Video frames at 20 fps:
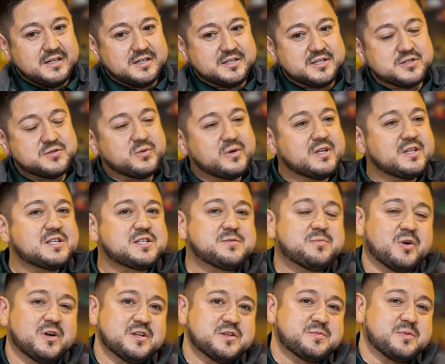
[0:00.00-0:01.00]
She's one of the
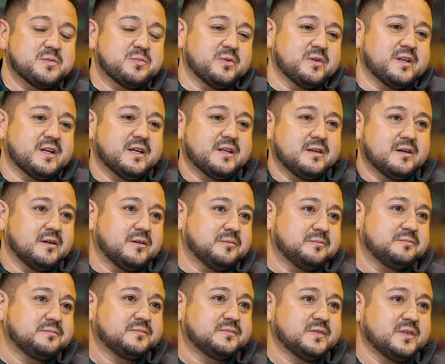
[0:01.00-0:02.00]
smartest people that I know,
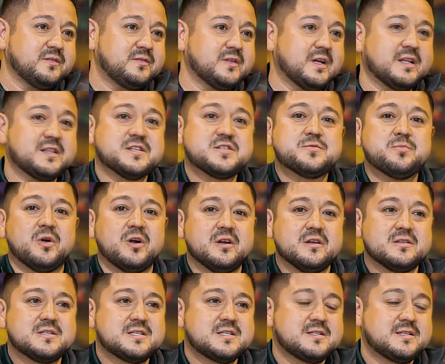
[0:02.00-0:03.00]
if not the
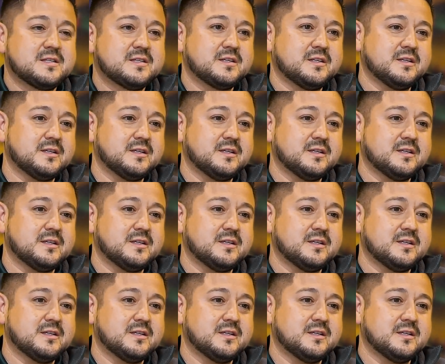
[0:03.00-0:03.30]
smartest.